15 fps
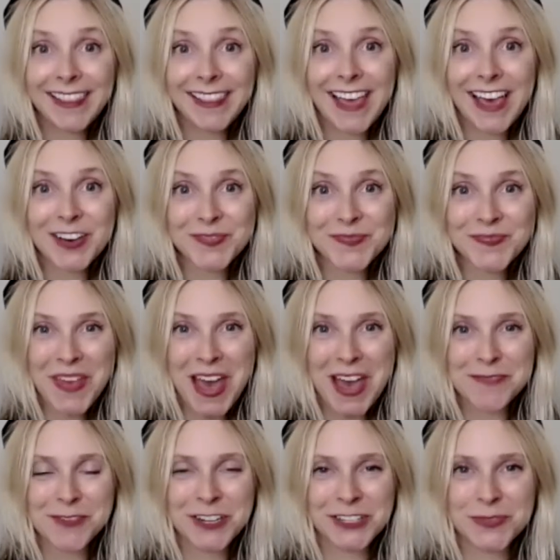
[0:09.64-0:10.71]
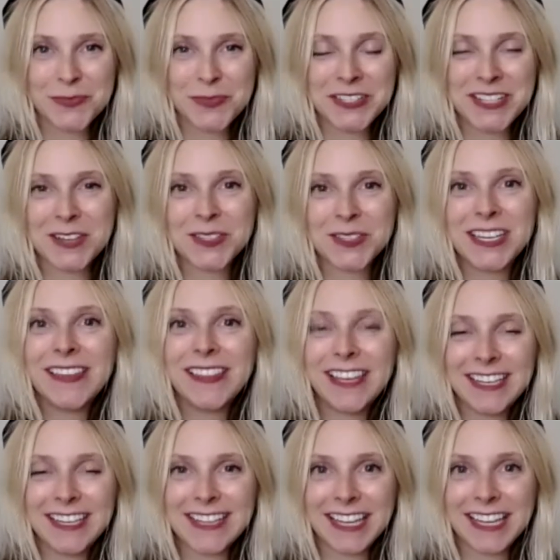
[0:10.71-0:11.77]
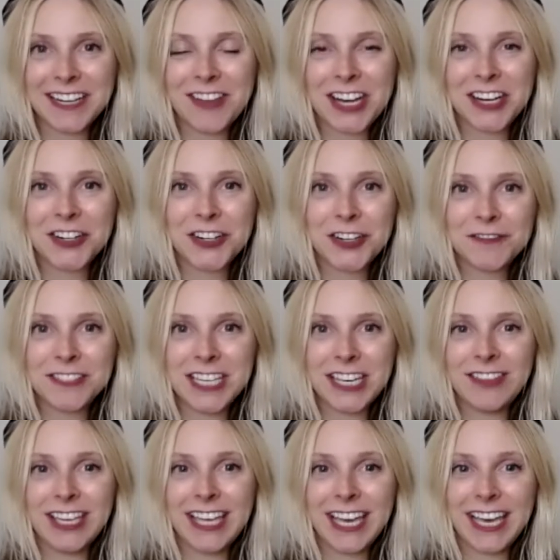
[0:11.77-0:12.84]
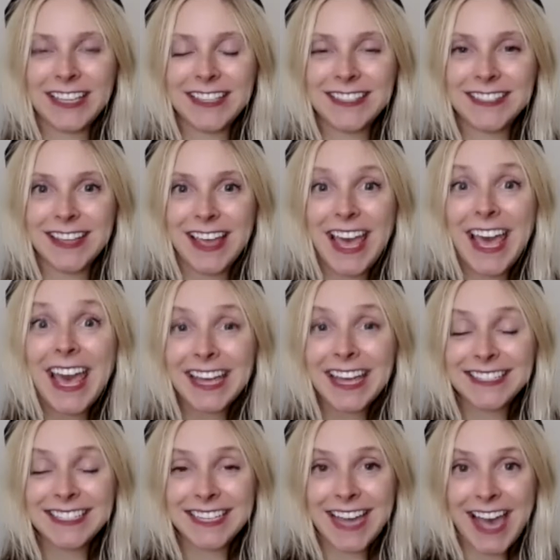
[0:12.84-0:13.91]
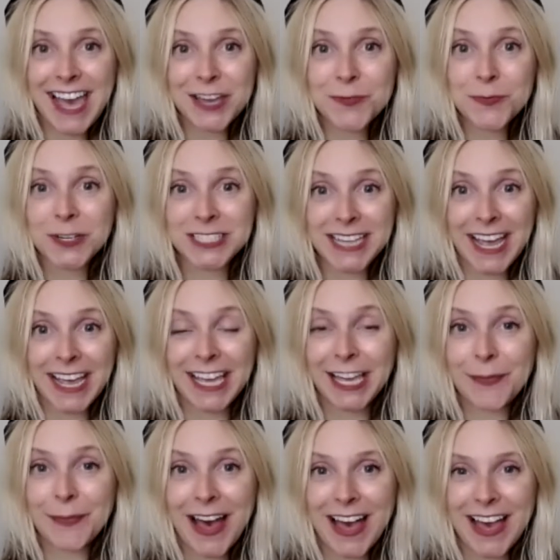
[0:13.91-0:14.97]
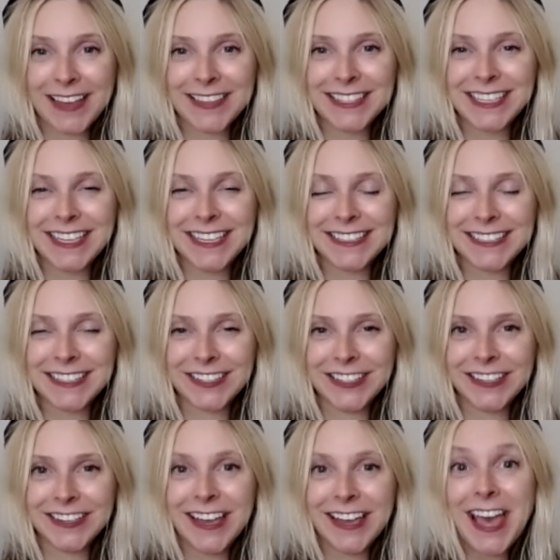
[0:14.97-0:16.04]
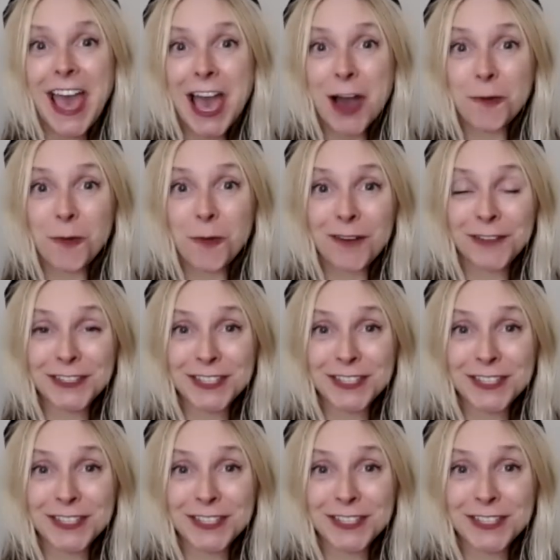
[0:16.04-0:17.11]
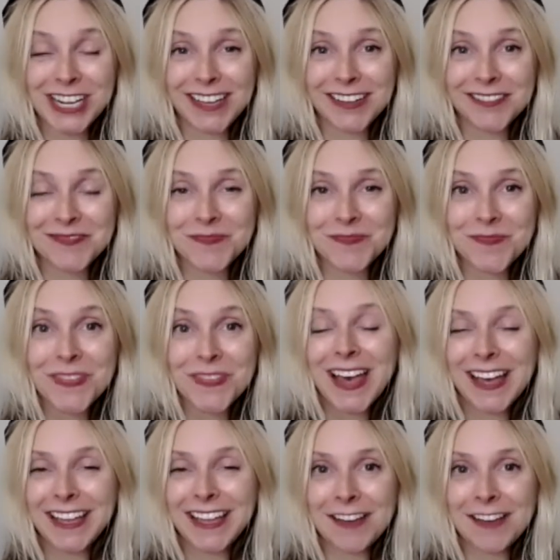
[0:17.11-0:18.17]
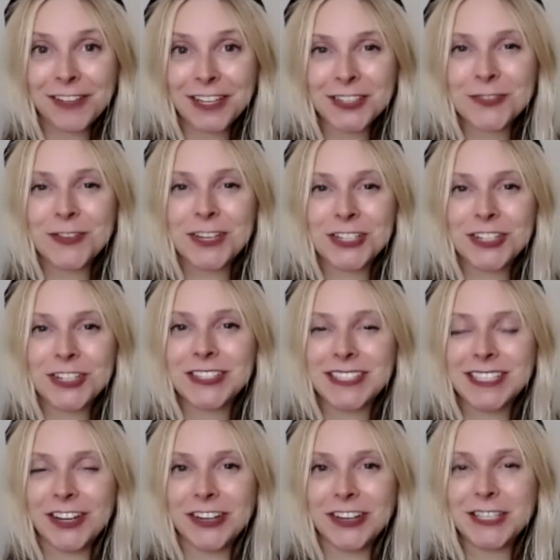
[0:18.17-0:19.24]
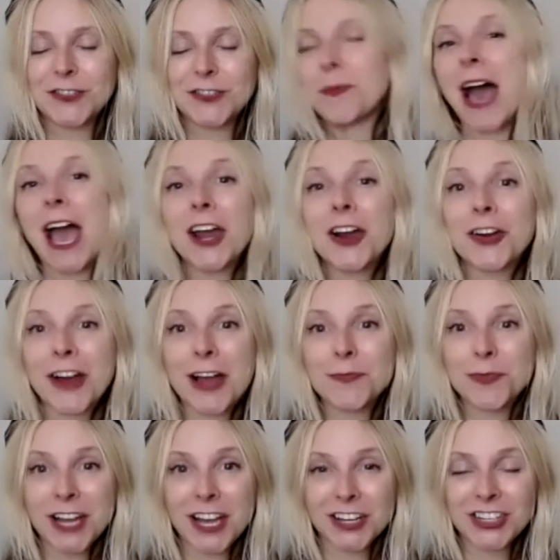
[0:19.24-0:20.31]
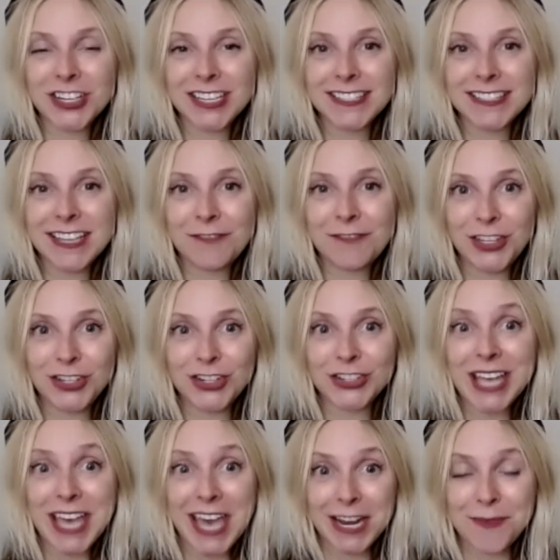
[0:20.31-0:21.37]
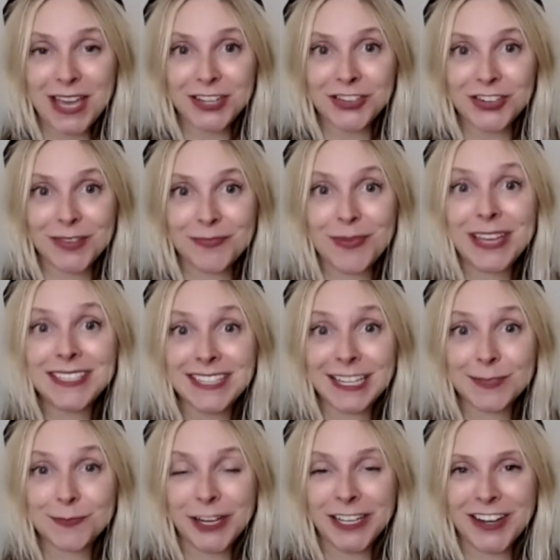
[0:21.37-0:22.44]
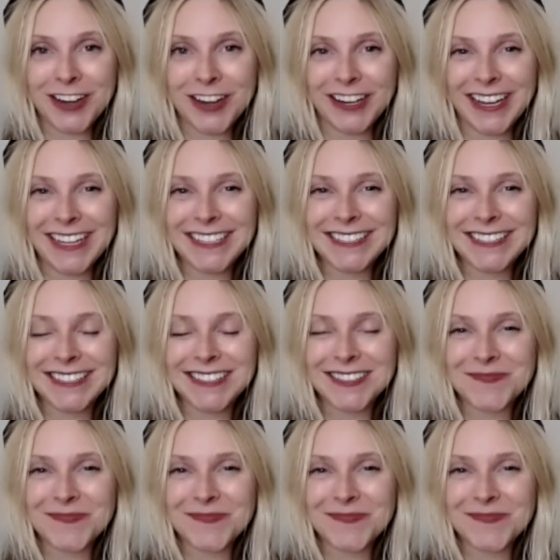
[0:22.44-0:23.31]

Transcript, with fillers: Hello, I'm Kristin Brzoznowski, the executive editor of TV Kids, and today we're taking a behind the scenes look at Waffles and Mochi, a Netflix original series from Higher Ground Productions that features animation by Six Point Harness.